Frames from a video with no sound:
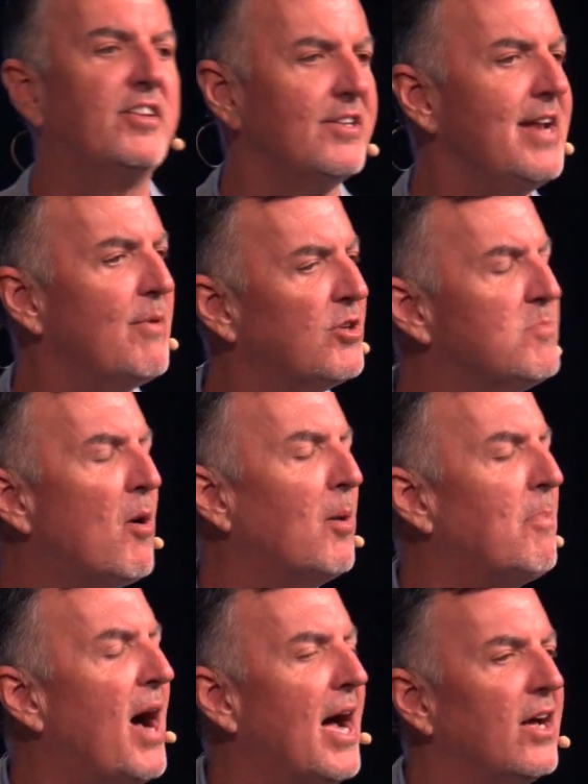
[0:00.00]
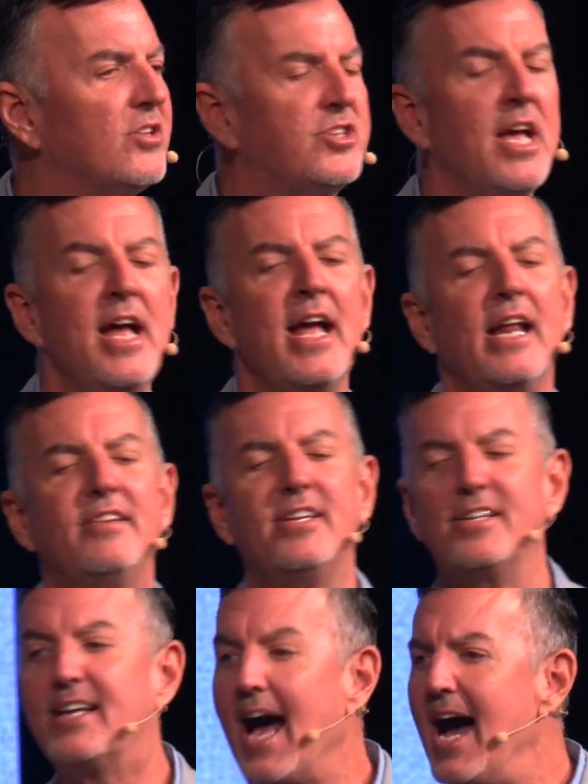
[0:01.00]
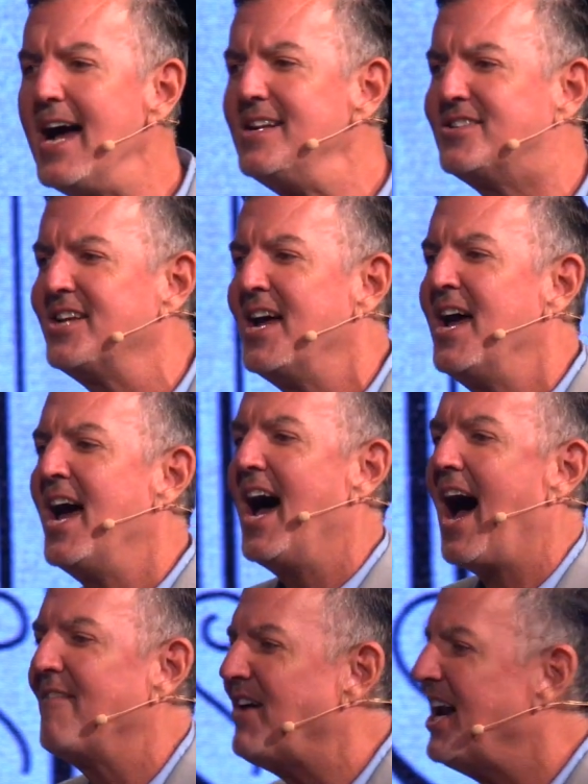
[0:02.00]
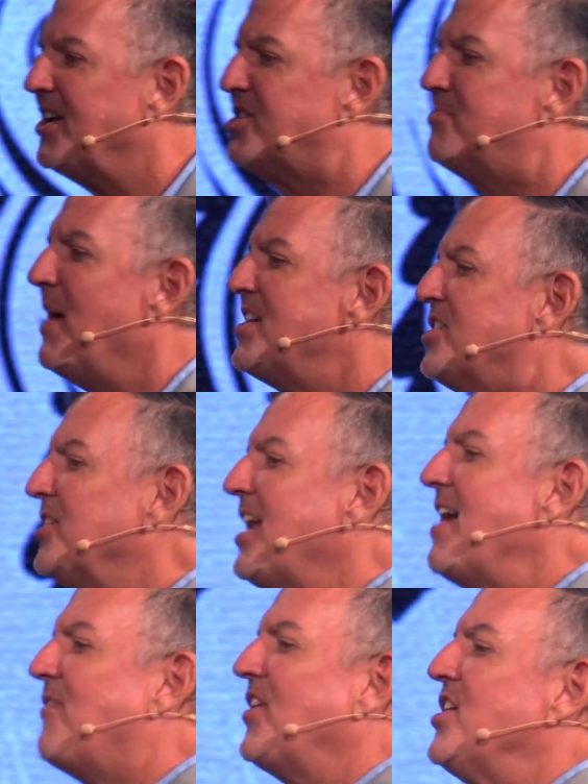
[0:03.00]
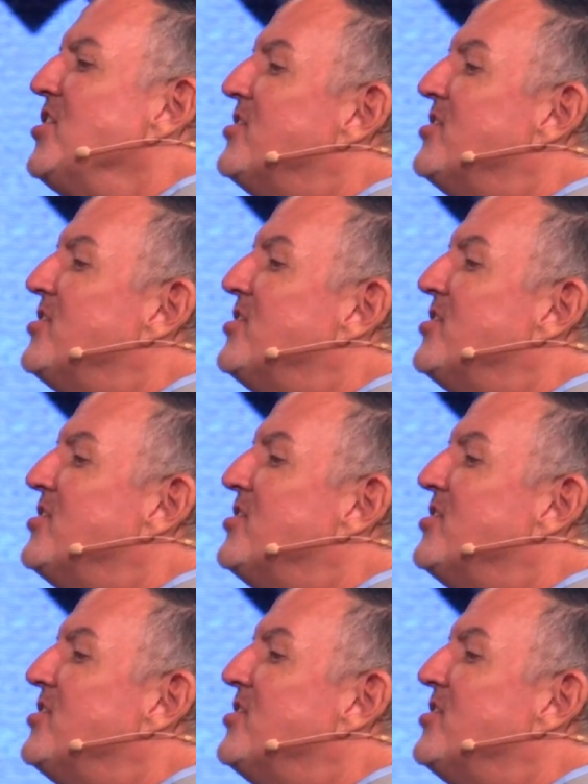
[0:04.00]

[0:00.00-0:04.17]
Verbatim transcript: His name was Mark Piles. He says, Guys, I've got a special day for you.